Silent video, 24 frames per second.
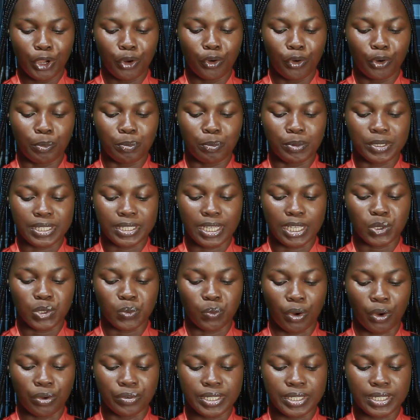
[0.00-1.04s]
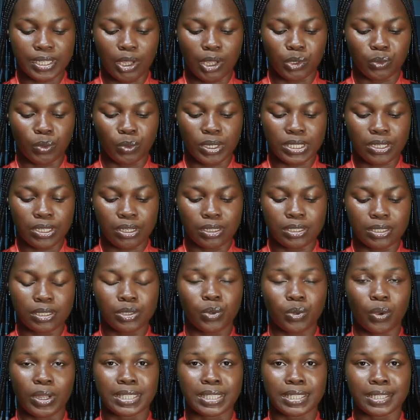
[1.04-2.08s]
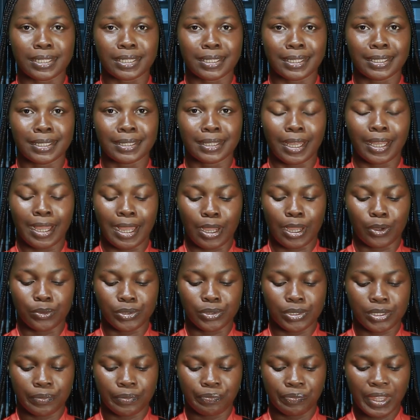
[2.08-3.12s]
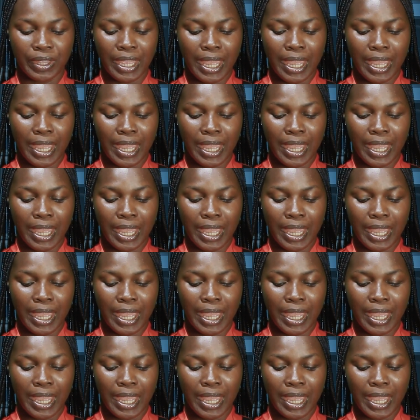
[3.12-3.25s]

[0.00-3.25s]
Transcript: who represents Warri Southwest constituency in the House,